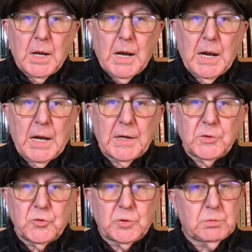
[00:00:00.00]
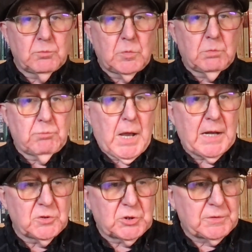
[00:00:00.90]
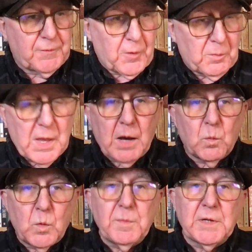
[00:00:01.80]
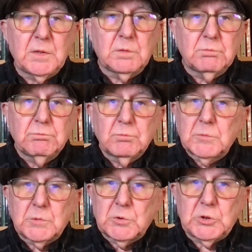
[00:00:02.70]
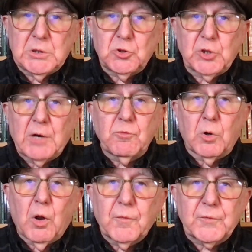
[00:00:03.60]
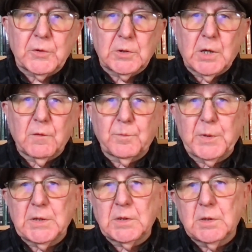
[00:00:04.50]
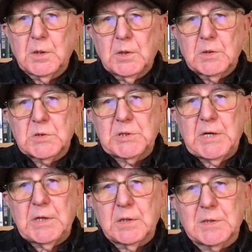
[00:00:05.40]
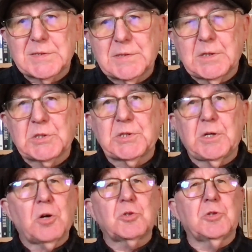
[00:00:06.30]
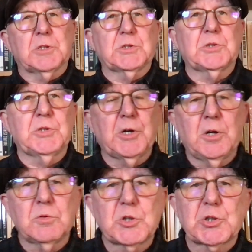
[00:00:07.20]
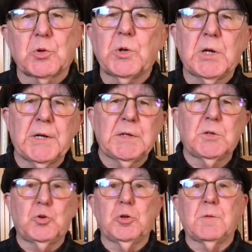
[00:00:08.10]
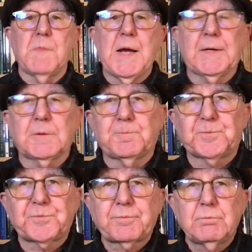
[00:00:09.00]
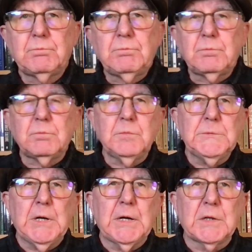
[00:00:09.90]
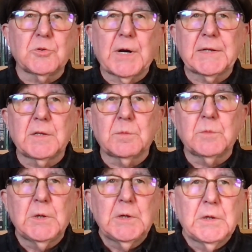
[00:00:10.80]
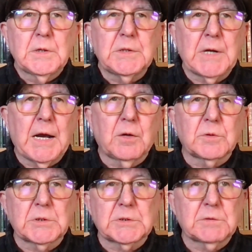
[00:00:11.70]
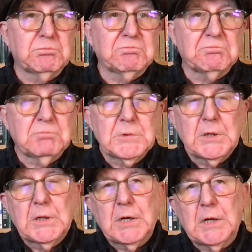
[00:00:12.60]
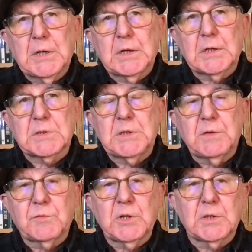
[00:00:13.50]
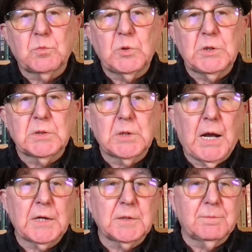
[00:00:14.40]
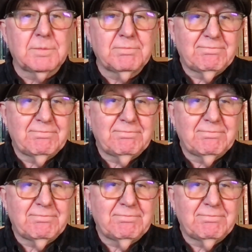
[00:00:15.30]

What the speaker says: And hence, from that, women in general often have been seen as the seductress, soiling good men and dragging them down as Eve did with Adam.